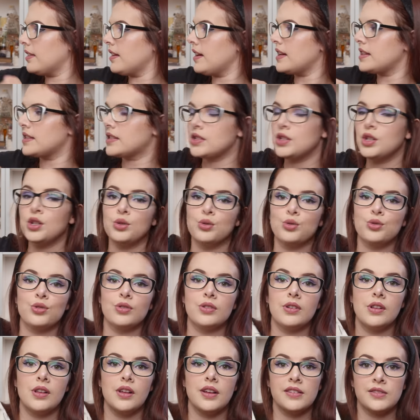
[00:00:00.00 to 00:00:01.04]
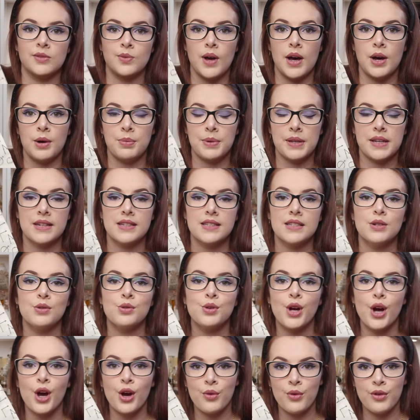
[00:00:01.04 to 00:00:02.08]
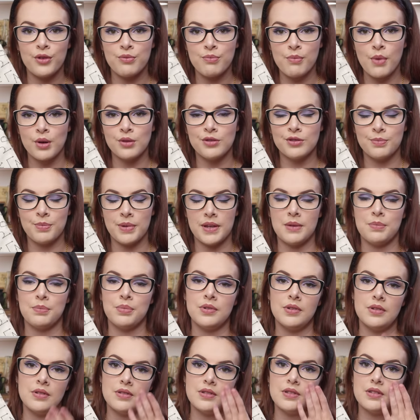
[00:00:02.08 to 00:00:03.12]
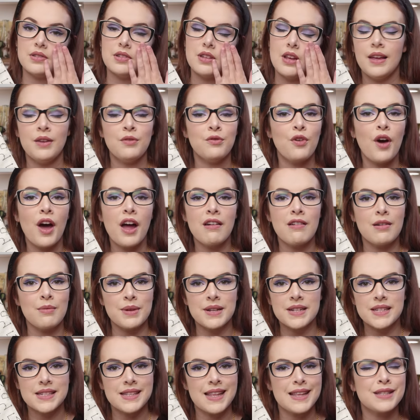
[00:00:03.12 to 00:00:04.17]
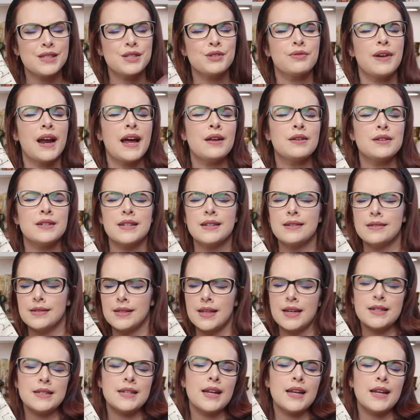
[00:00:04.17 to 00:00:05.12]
that it's neutral as well because it will go with most people's environments, their surroundings, their